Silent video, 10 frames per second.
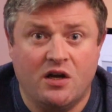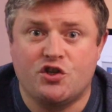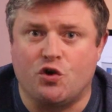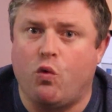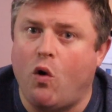
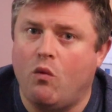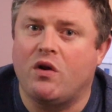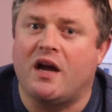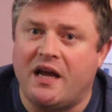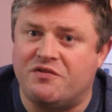So what
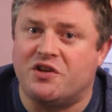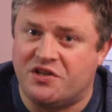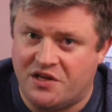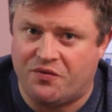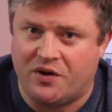would I have done
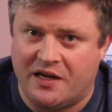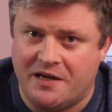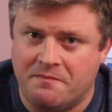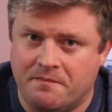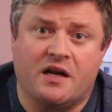differently?